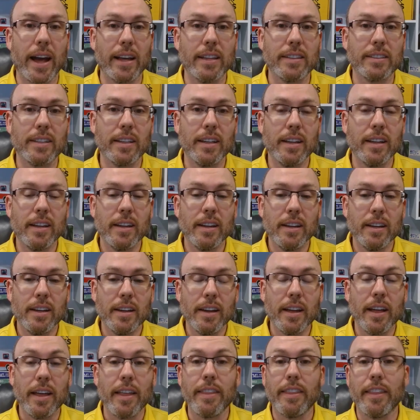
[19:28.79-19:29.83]
guys
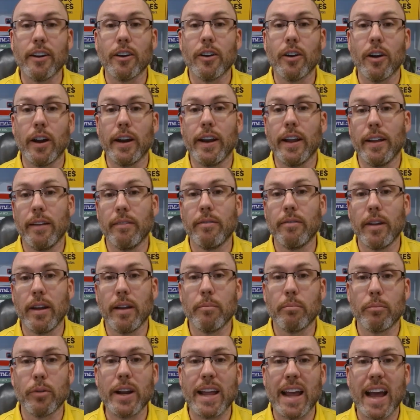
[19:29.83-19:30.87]
that are on a
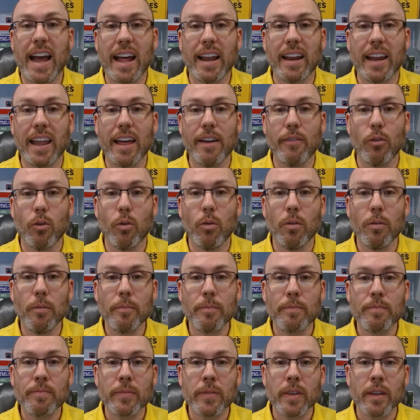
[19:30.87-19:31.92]
pretty high level,
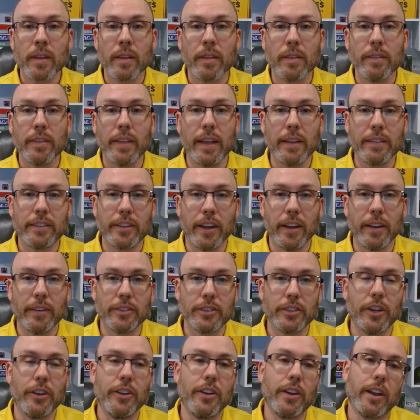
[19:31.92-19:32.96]

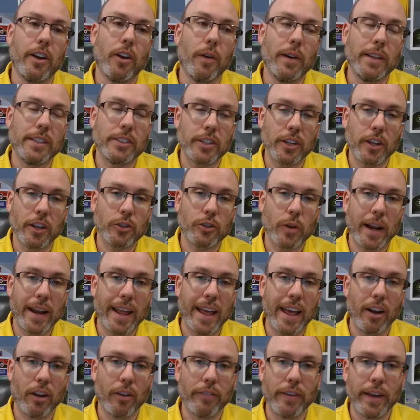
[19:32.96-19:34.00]
so you can always try
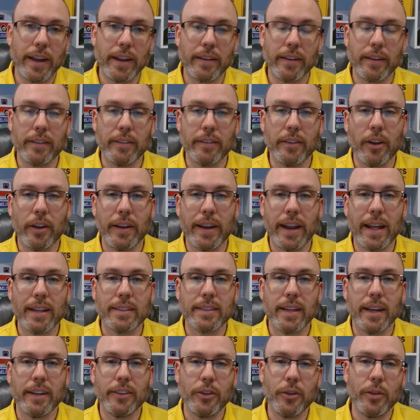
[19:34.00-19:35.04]
to elevate, and on
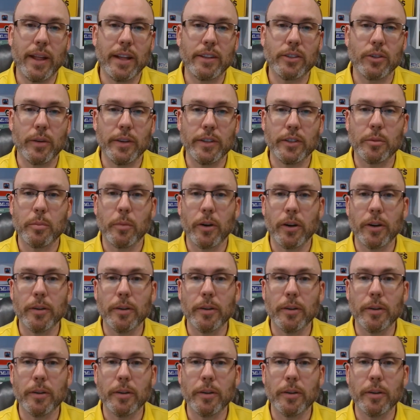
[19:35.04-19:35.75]
that side too. That's always